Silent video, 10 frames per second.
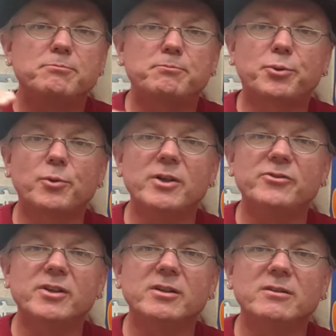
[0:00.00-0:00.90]

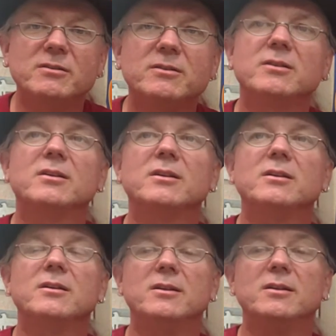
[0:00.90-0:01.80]
prison,
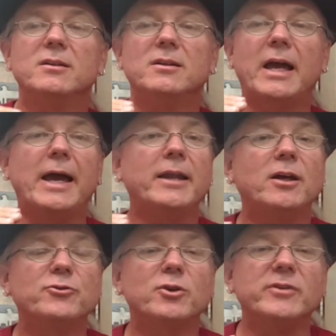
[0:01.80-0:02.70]
and
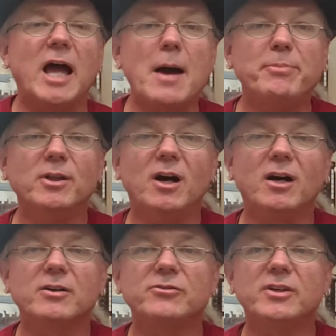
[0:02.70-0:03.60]
a sort of an
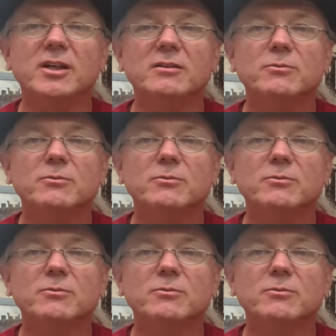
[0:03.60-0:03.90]
epilogue scene,